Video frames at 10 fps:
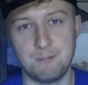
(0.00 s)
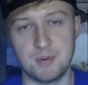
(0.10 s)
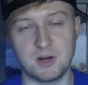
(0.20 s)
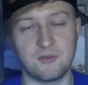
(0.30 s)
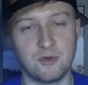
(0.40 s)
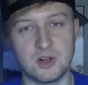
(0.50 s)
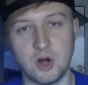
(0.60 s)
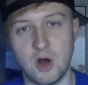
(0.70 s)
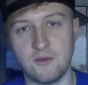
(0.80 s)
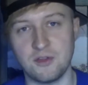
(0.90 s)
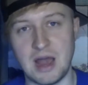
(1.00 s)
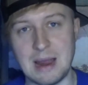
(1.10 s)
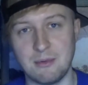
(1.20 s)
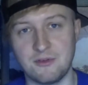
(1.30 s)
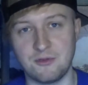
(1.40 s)
book a free call for the
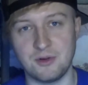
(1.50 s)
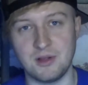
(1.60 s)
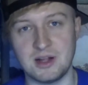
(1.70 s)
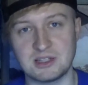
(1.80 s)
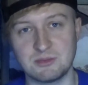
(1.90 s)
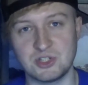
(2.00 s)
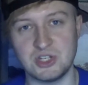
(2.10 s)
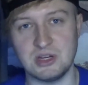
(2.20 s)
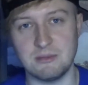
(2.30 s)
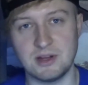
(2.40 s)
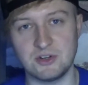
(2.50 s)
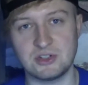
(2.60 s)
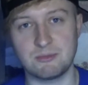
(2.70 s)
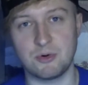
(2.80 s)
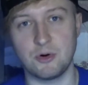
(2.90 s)
Hybrid Freelance Machine
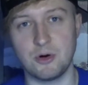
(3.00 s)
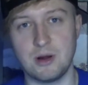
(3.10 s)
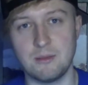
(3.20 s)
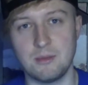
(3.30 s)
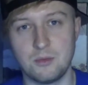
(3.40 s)
Mentorship Program.